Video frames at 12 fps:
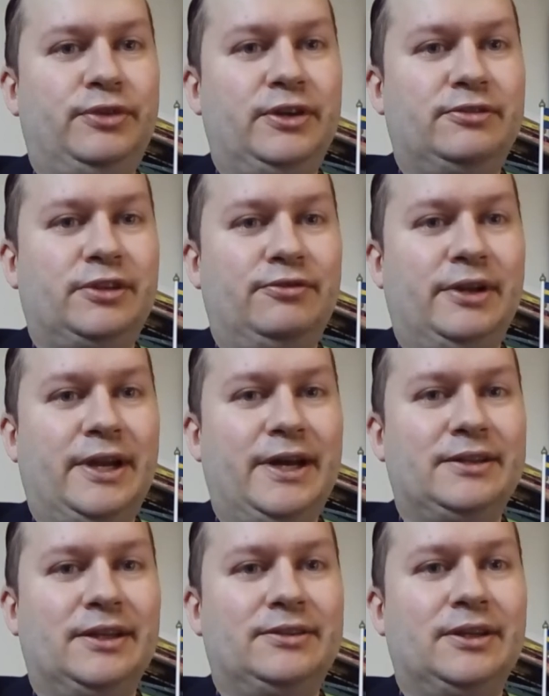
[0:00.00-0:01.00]
think something
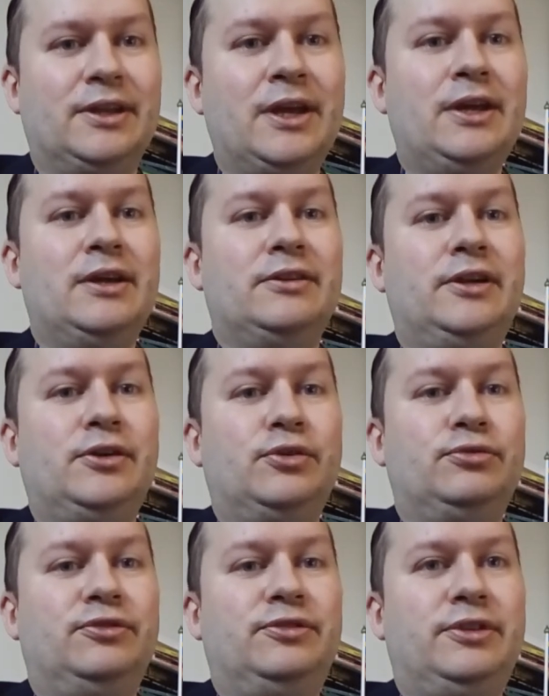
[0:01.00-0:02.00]
like that, that they're
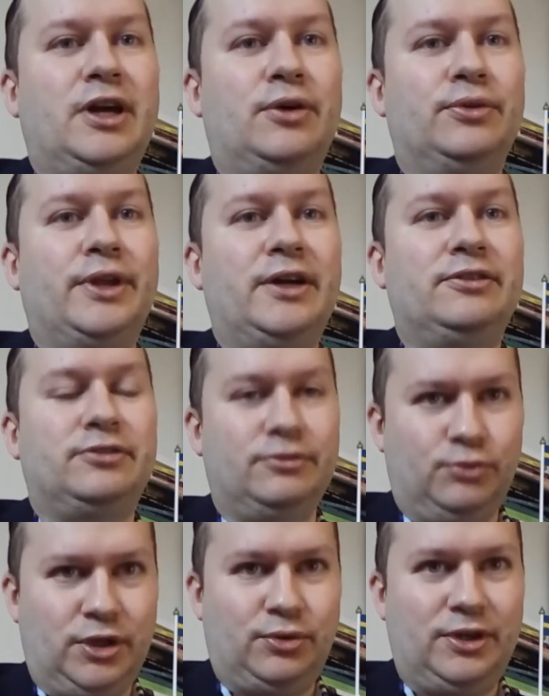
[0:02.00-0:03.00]
going to see how nice
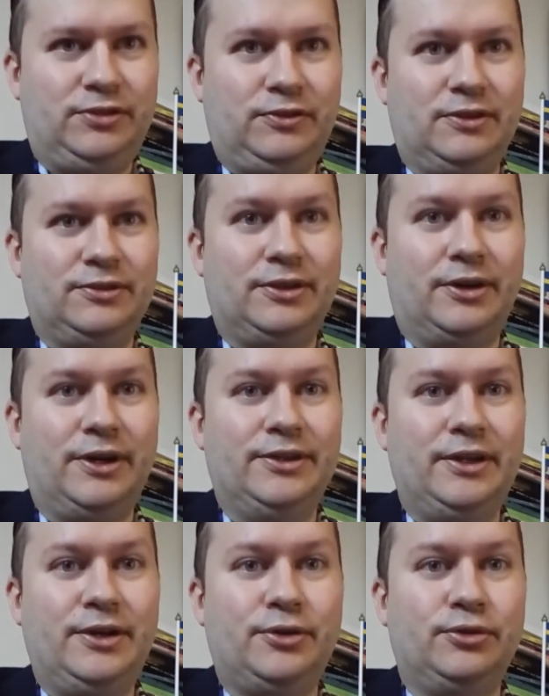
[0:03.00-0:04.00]
we Christians are and
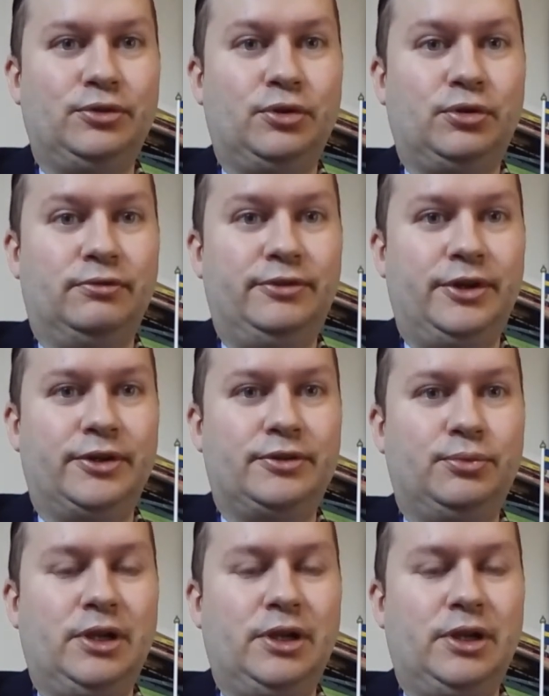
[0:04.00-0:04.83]
they're going to convert.